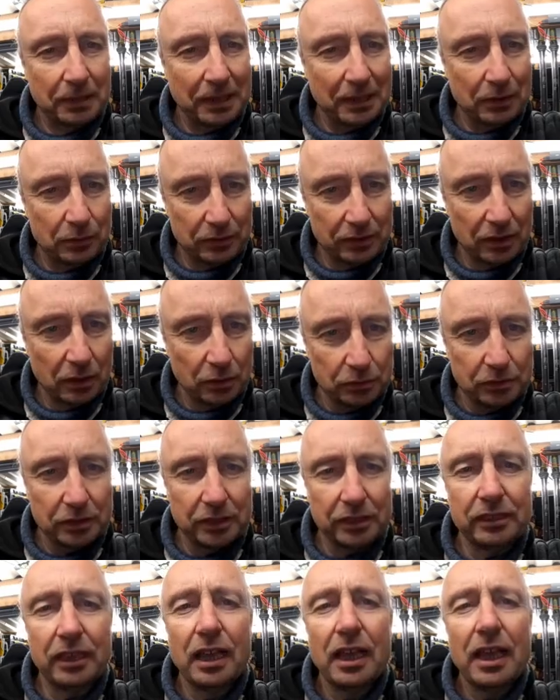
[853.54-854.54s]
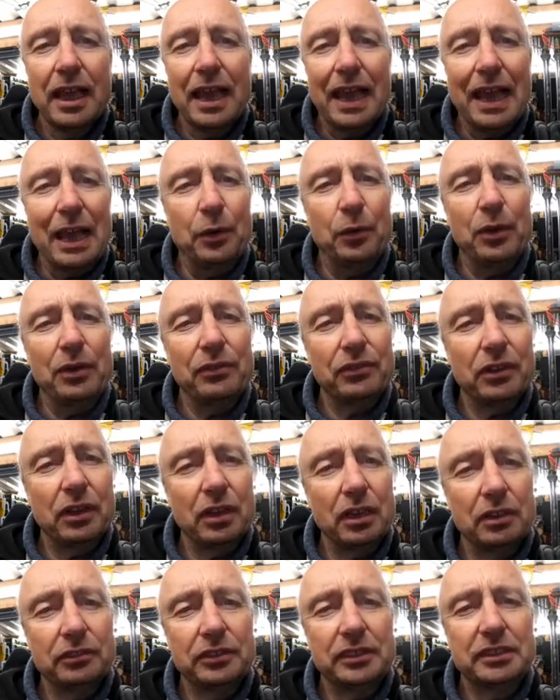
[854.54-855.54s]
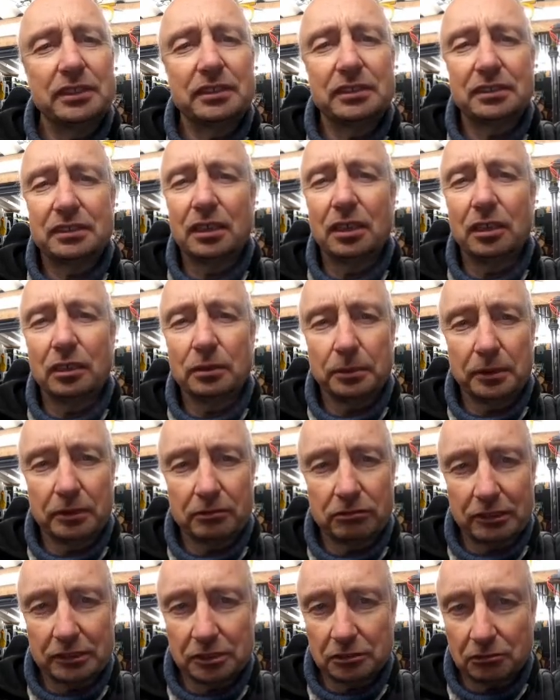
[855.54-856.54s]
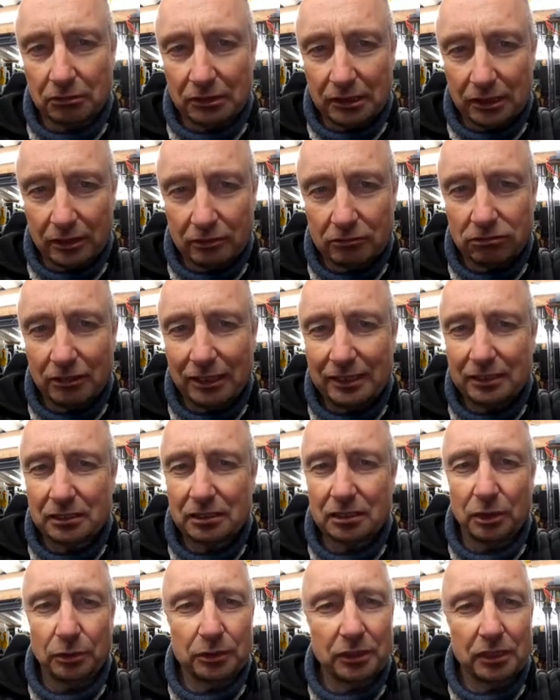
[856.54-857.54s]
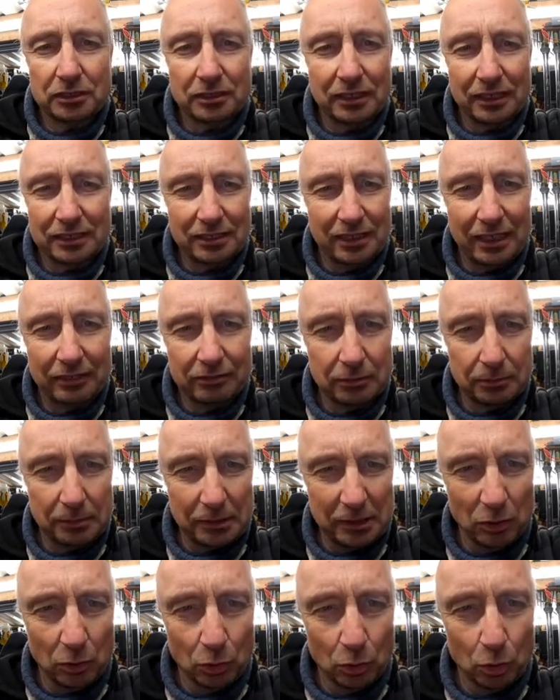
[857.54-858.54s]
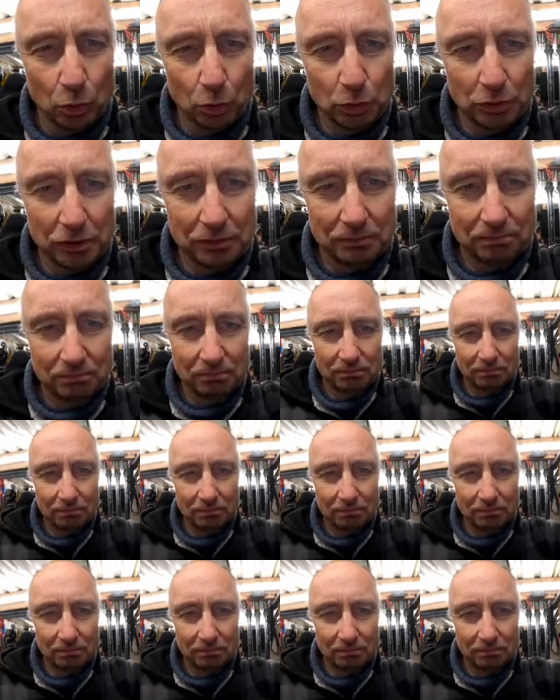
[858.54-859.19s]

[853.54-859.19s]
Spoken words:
and powder coating, however this is a car to be thrashed around the track, so it doesn't actually have to be concourse.